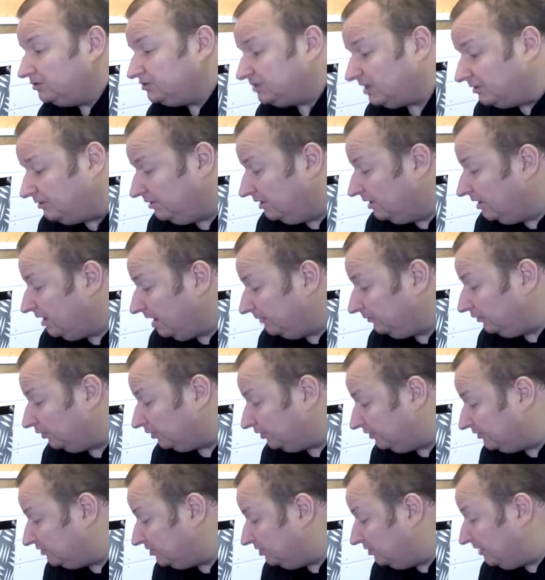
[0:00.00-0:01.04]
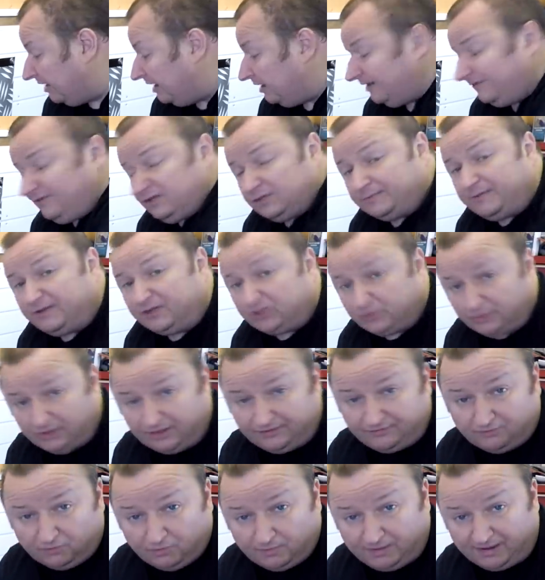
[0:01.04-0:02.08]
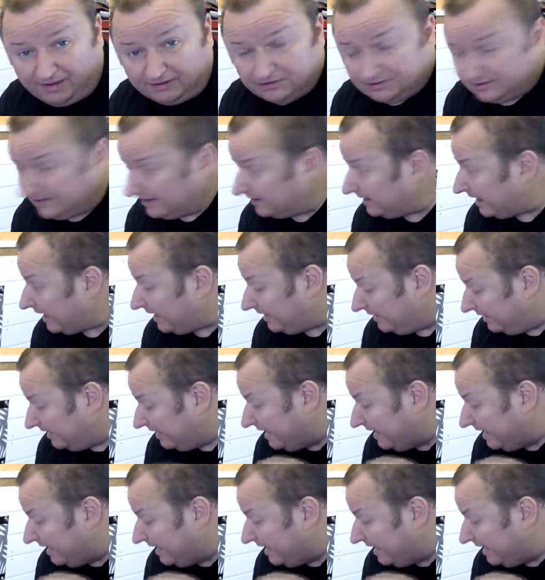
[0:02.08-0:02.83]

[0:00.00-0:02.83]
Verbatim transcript: So I'm not going to do that. I'll have to spend £24 to get that.